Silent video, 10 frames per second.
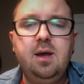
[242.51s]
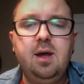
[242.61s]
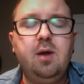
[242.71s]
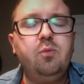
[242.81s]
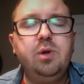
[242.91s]

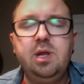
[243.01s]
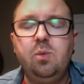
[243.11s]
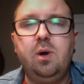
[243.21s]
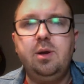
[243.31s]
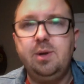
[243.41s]
I really
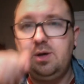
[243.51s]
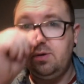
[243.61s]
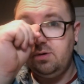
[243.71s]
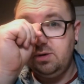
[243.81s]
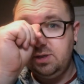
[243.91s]
want to
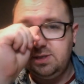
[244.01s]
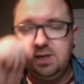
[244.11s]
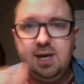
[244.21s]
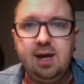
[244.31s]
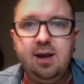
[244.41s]
encourage us
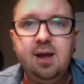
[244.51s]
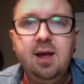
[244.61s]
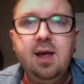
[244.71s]
again,